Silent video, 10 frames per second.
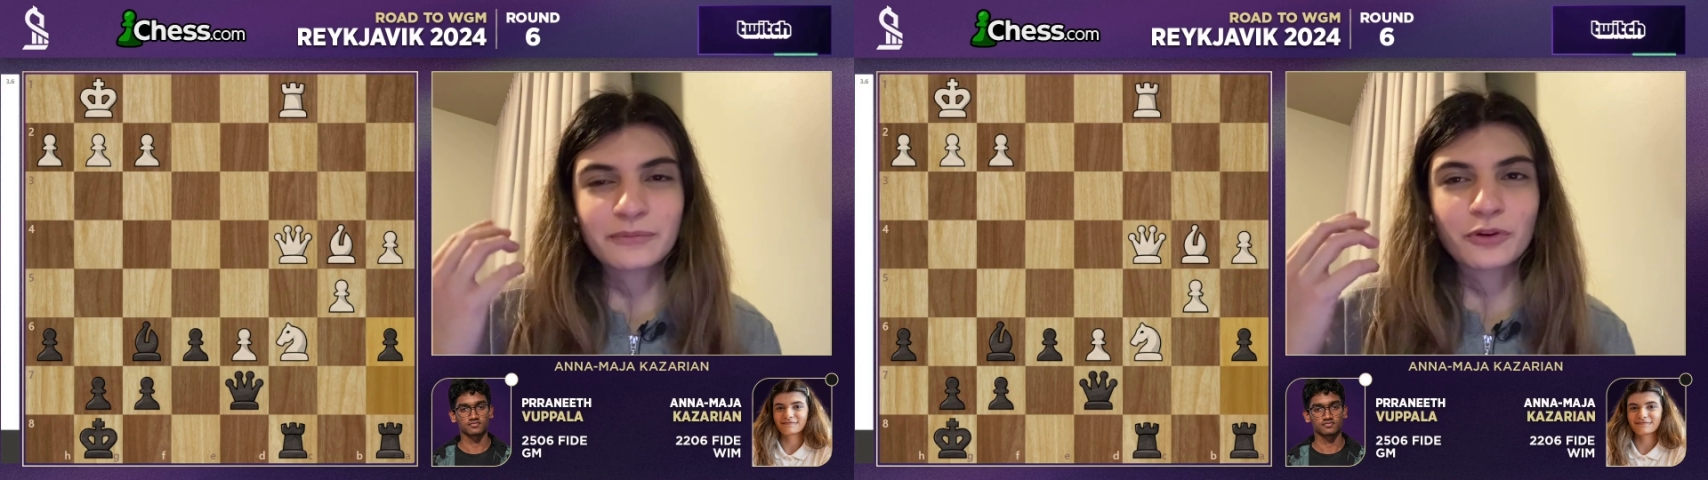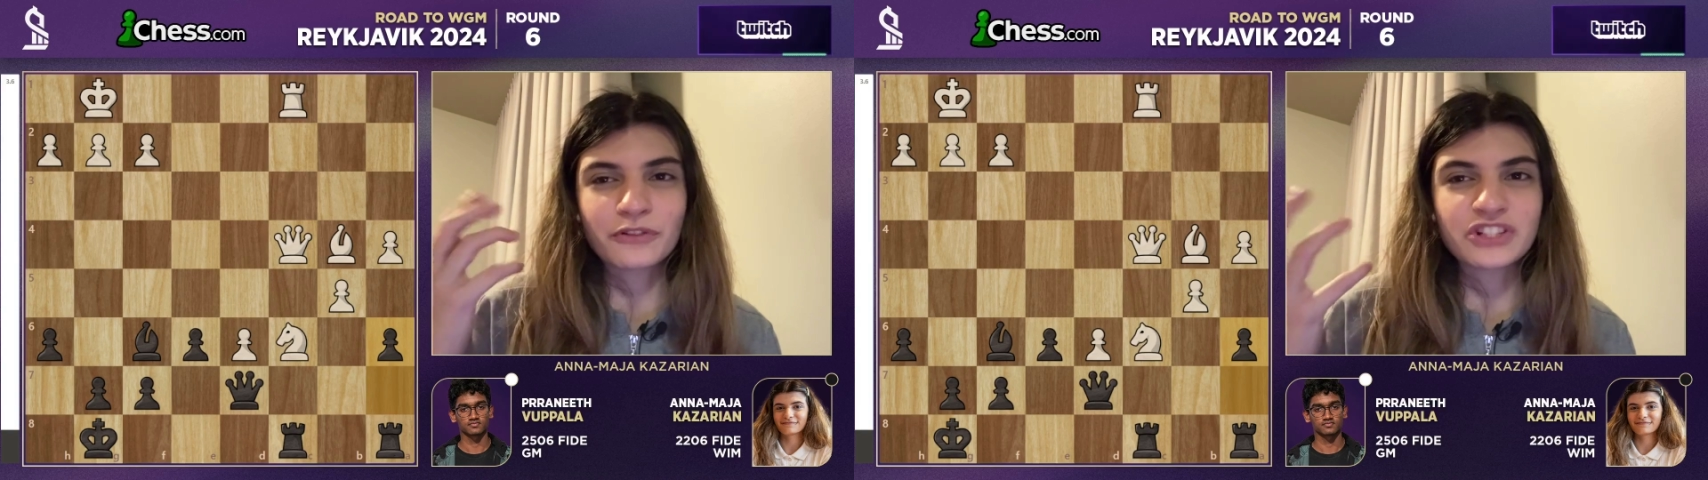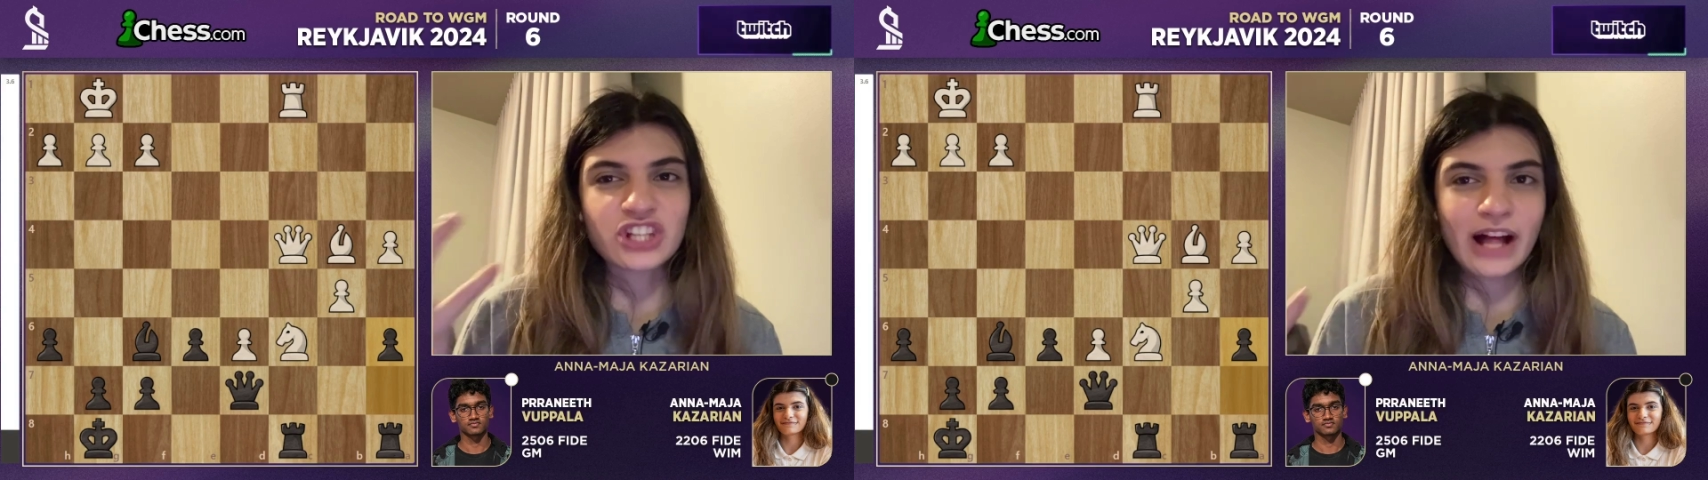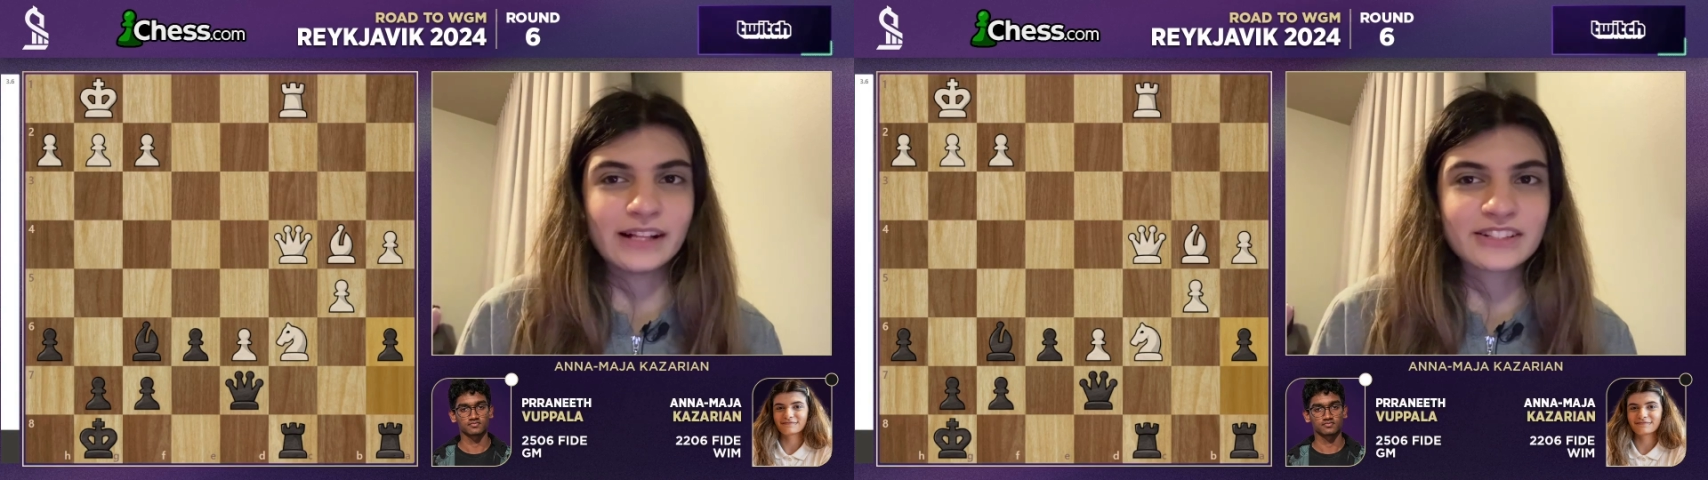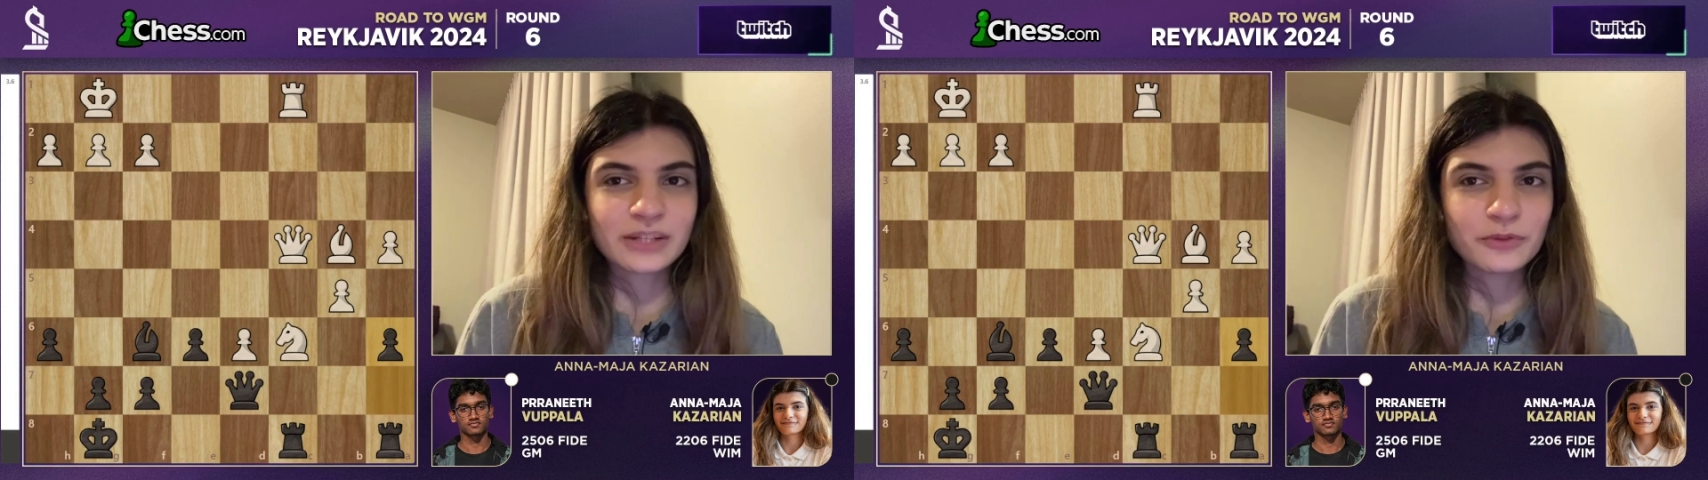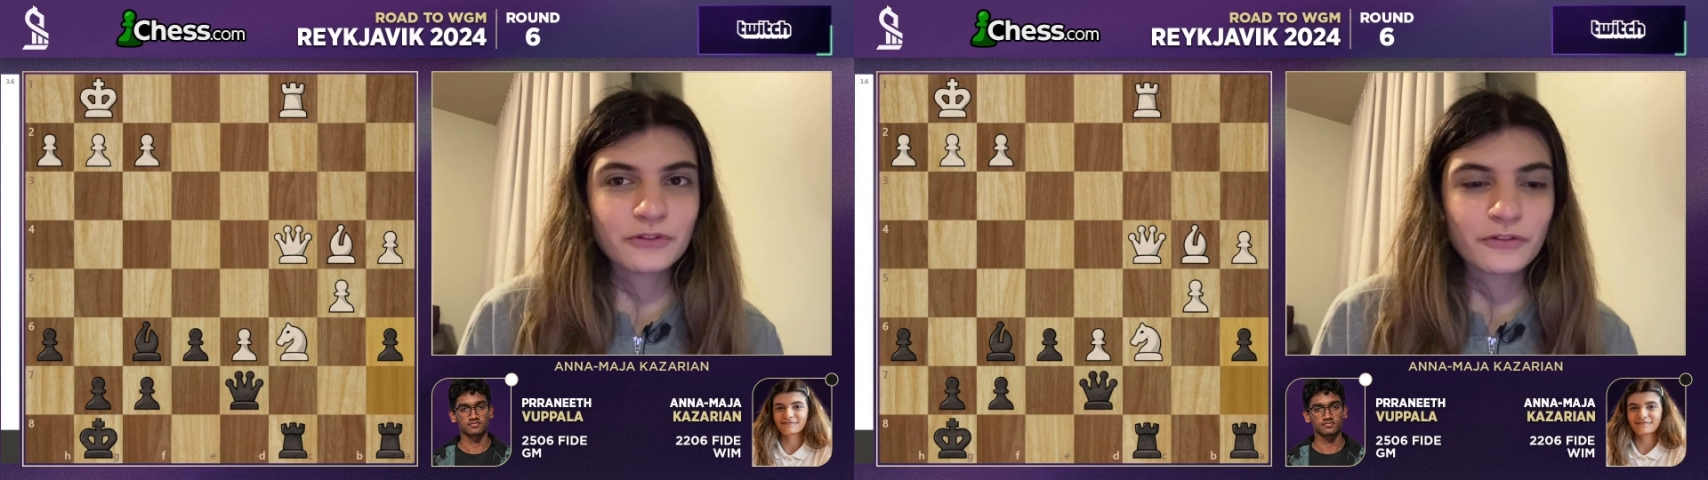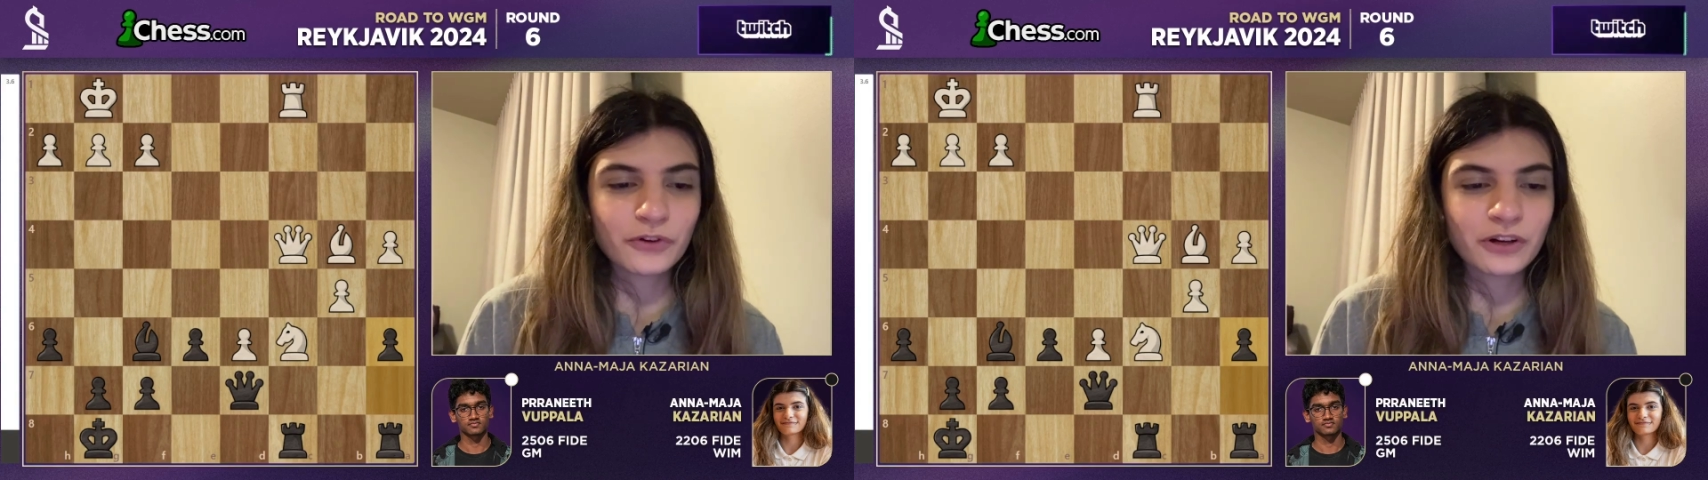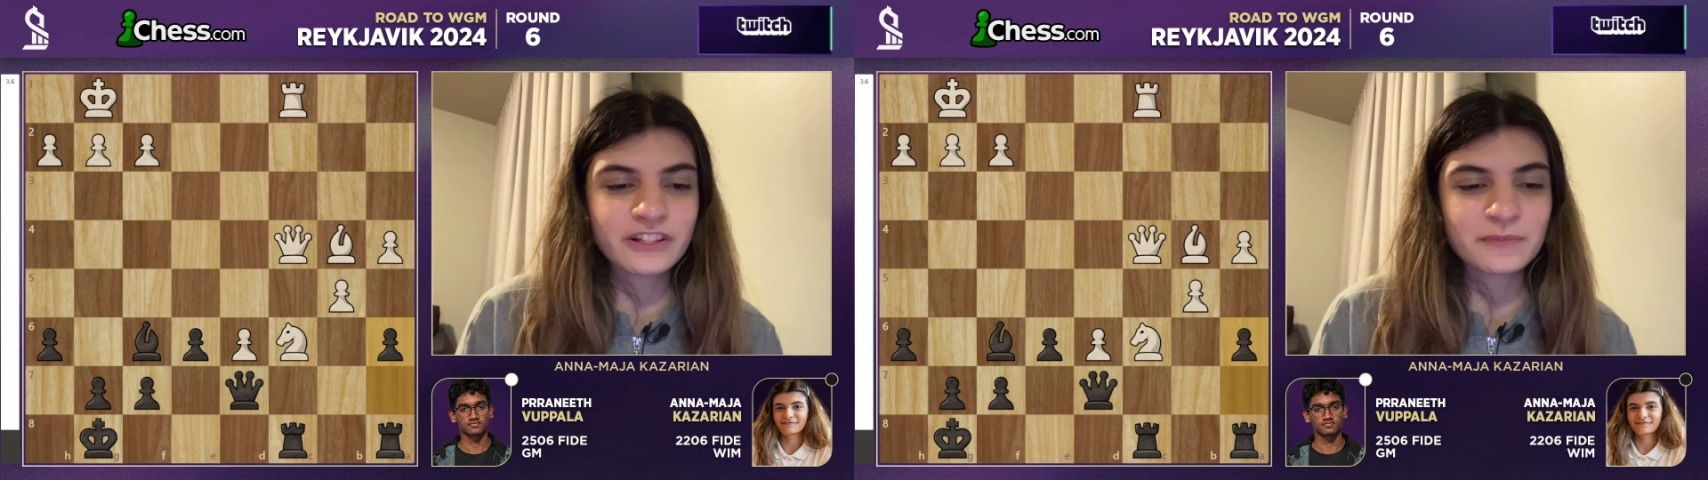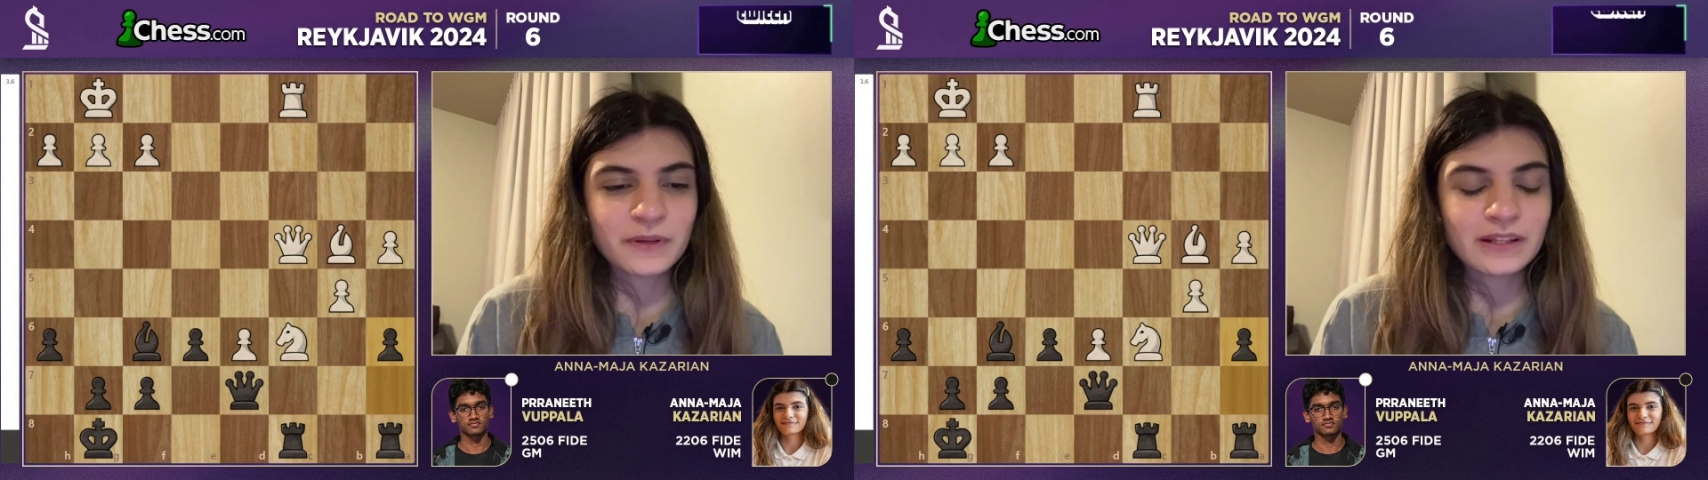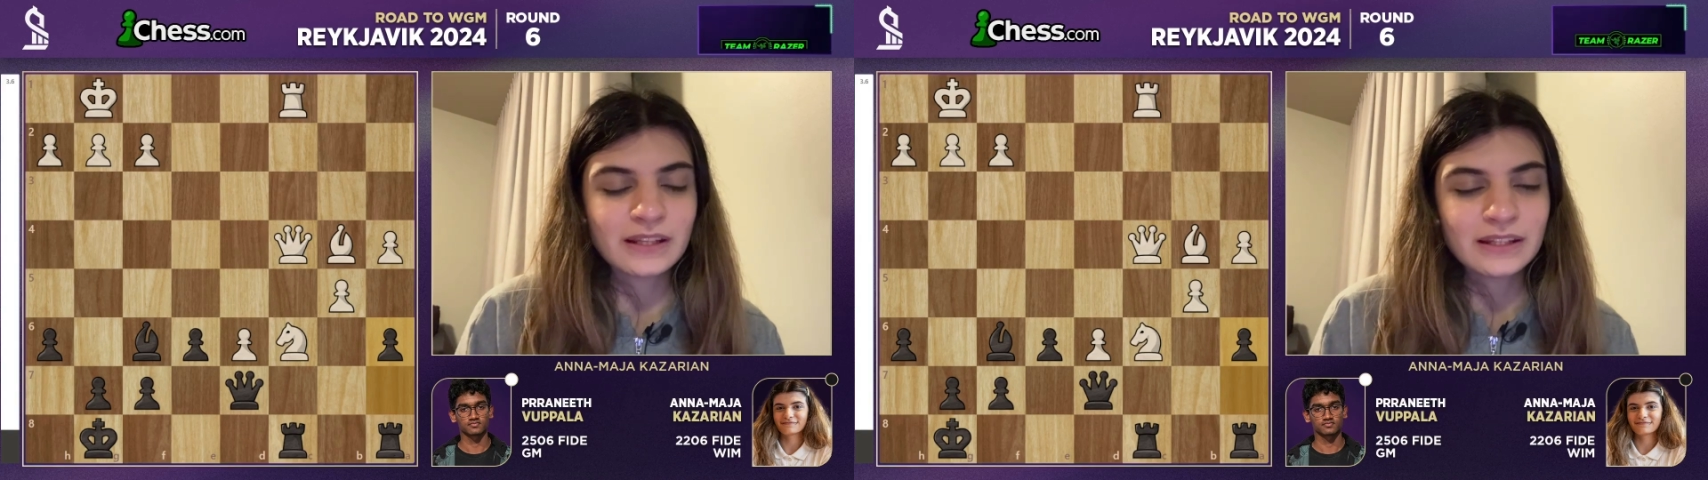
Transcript: more of a challenging move, of course, but